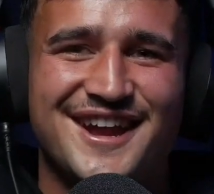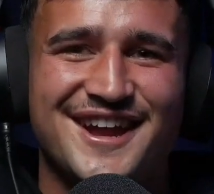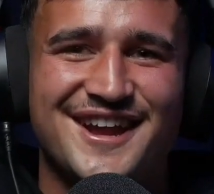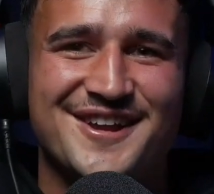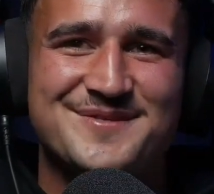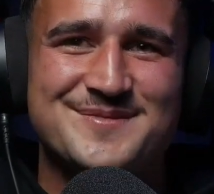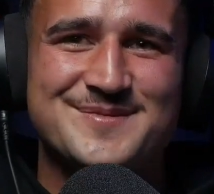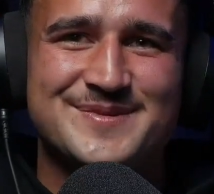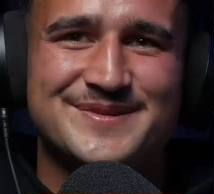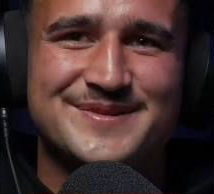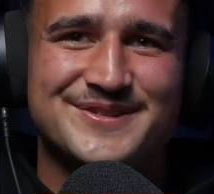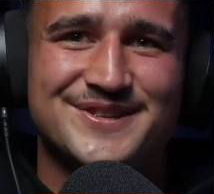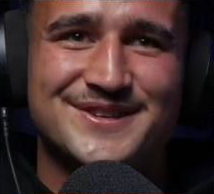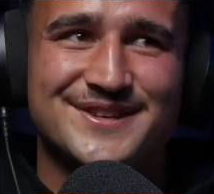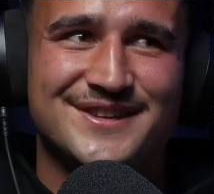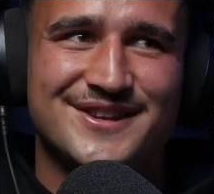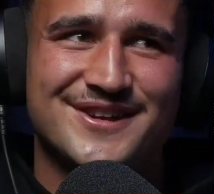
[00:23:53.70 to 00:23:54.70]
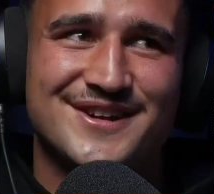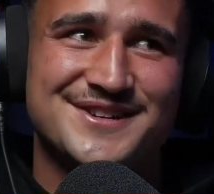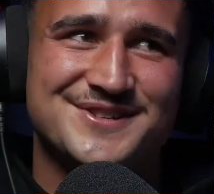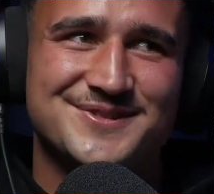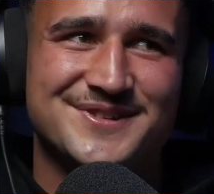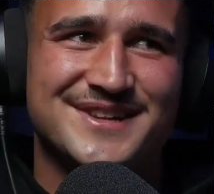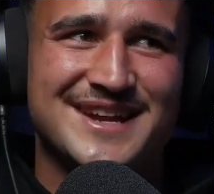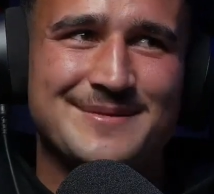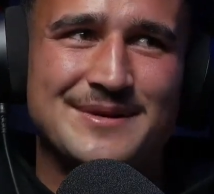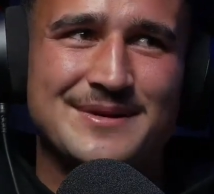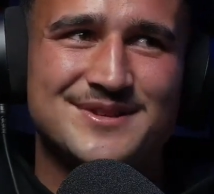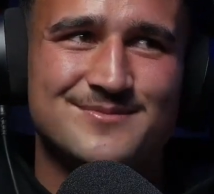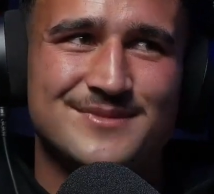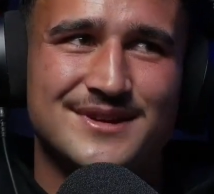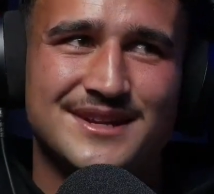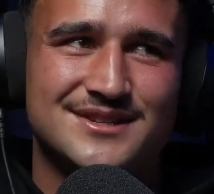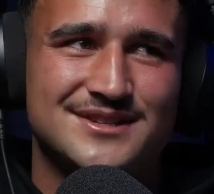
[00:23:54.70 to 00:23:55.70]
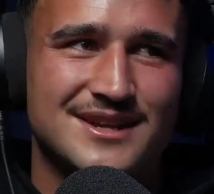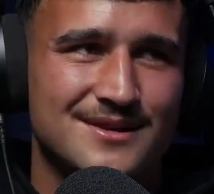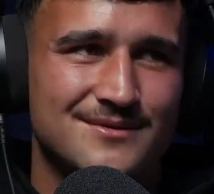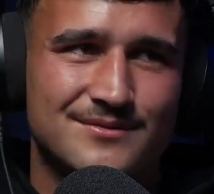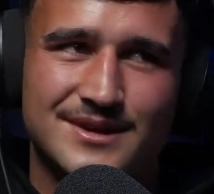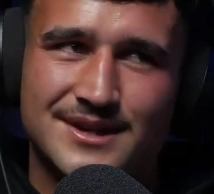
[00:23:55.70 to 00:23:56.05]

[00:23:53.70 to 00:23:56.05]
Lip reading: and I remember Nigel come up to me and he's like,